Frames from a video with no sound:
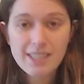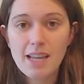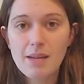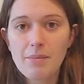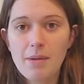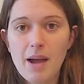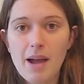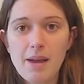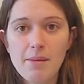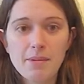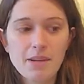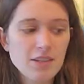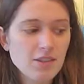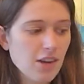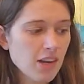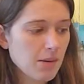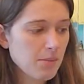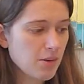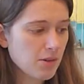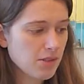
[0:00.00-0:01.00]
up, I'm going to
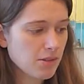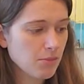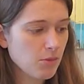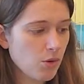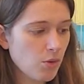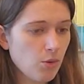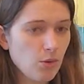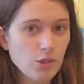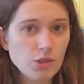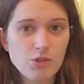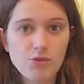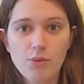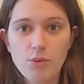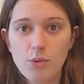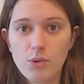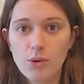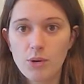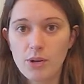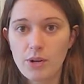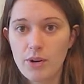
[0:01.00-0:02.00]
talk about some goals
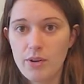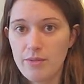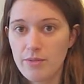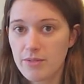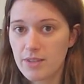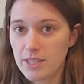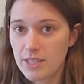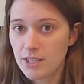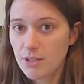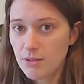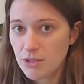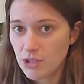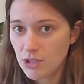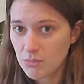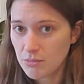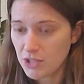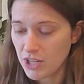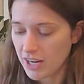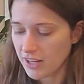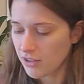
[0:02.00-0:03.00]
for this
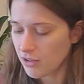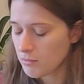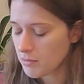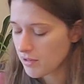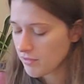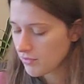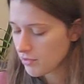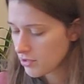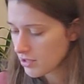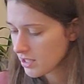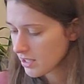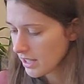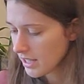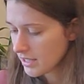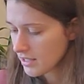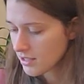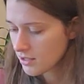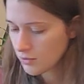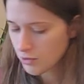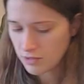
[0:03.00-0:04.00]
YouTube channel, but first
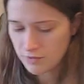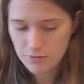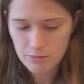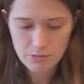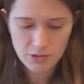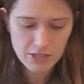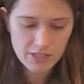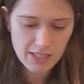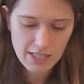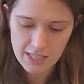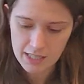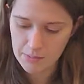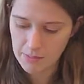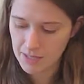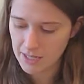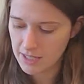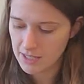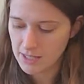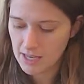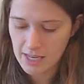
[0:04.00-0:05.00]
let's sort a few more seeds
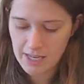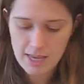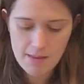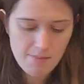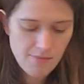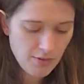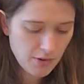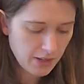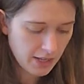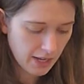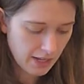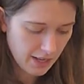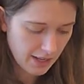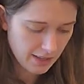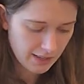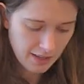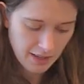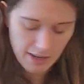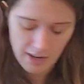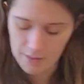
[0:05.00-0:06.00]
because I keep
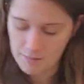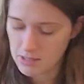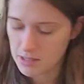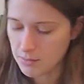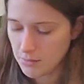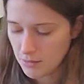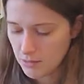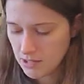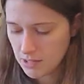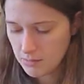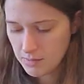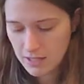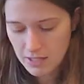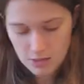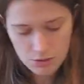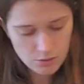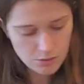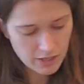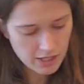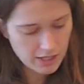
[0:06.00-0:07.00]
forgetting that I'm supposed to be
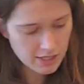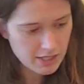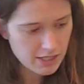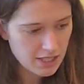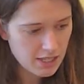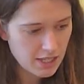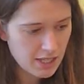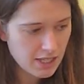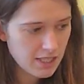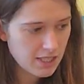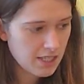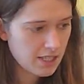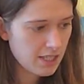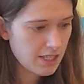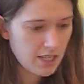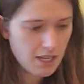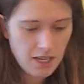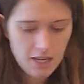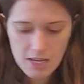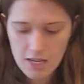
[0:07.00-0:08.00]
sorting
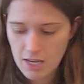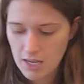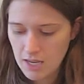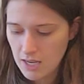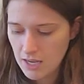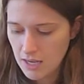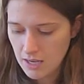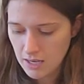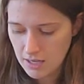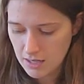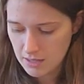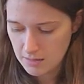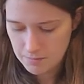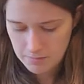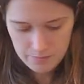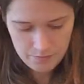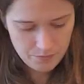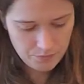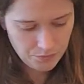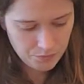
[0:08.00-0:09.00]
seeds.
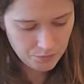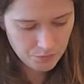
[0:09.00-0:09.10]
Where